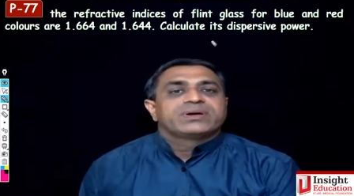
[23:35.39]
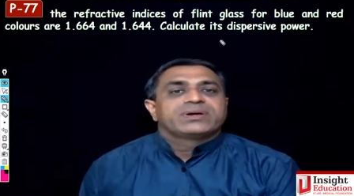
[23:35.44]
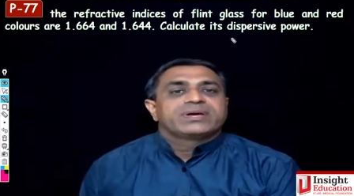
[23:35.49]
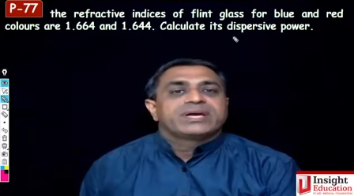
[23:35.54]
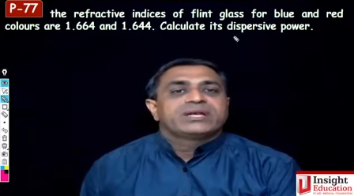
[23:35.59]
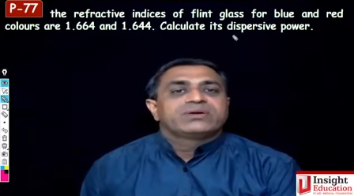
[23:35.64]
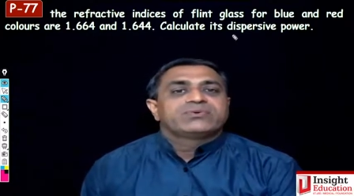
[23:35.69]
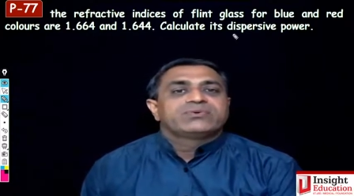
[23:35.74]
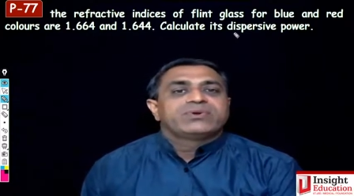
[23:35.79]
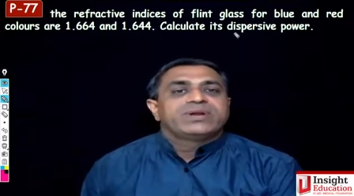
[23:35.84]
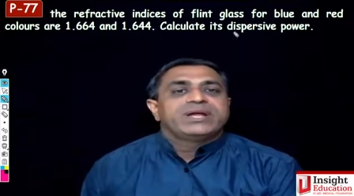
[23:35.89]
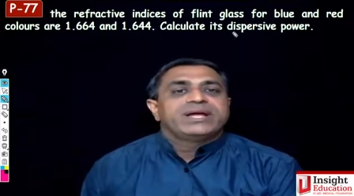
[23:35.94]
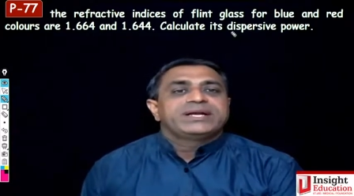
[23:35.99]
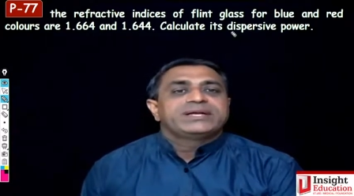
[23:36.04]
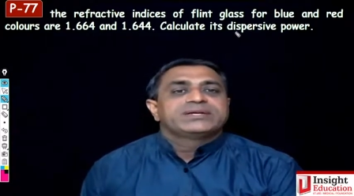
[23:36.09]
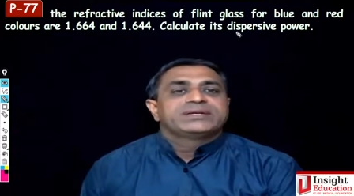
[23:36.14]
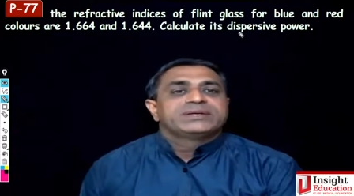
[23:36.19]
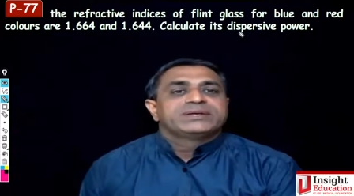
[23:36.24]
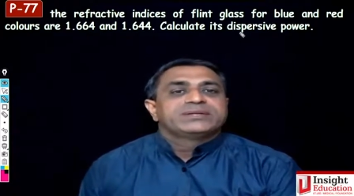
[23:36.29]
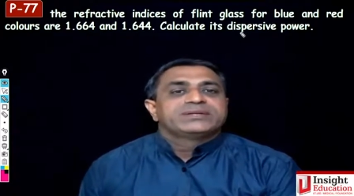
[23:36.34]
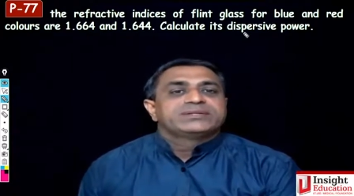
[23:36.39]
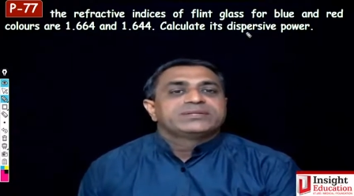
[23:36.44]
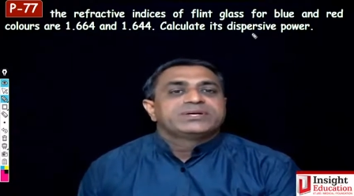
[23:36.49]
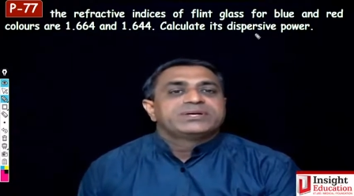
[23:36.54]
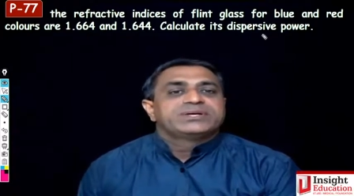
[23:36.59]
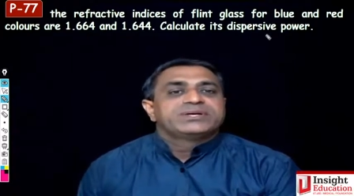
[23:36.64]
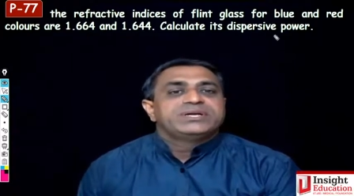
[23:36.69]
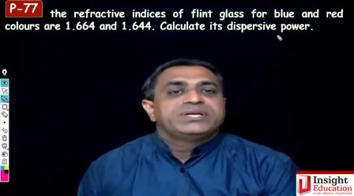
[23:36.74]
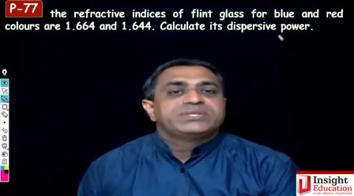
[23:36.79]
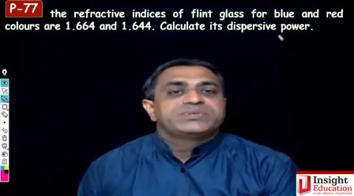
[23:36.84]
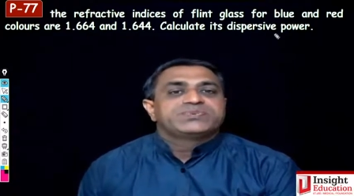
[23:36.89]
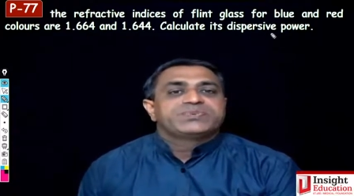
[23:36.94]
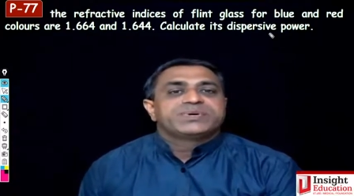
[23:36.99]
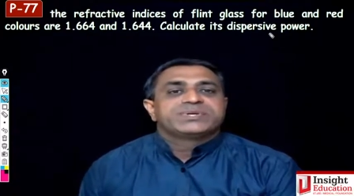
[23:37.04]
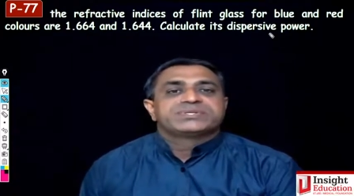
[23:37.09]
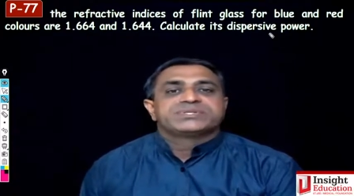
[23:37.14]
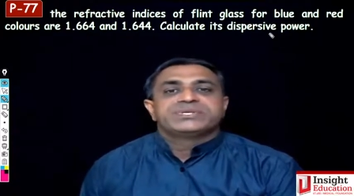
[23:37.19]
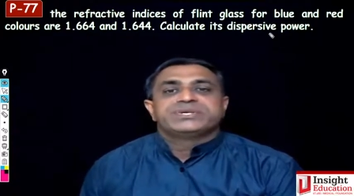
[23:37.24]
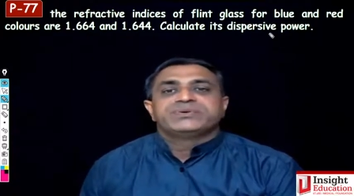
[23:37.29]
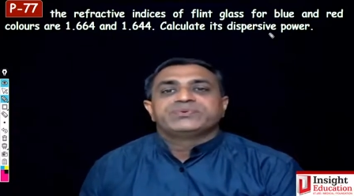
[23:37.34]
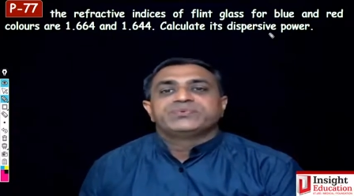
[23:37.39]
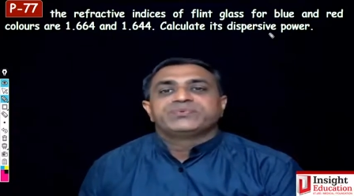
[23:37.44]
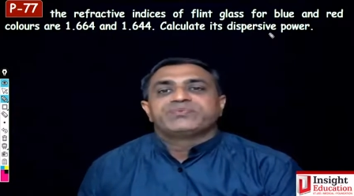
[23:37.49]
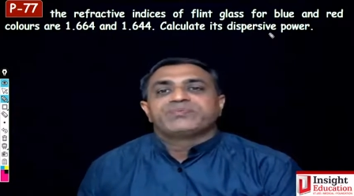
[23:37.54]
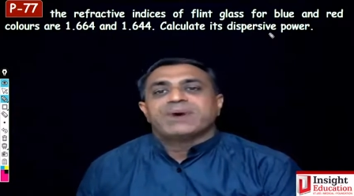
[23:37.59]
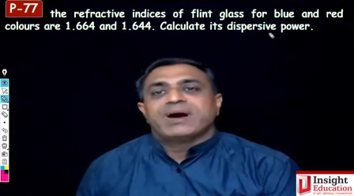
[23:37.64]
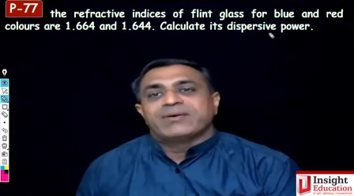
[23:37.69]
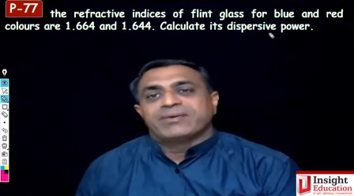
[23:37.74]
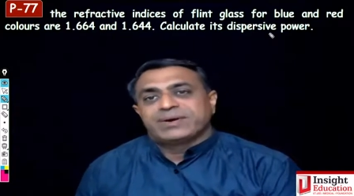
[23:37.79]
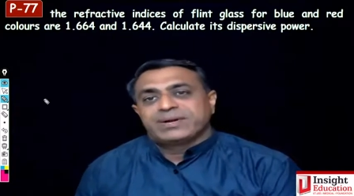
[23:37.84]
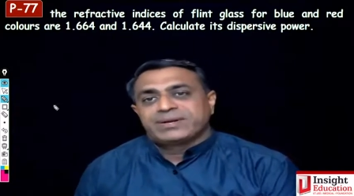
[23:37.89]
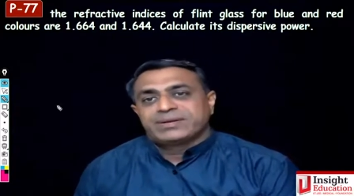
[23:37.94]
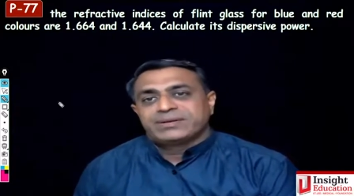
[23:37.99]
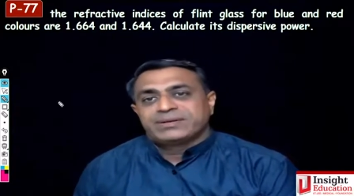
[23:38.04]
Calculate the dispersive power.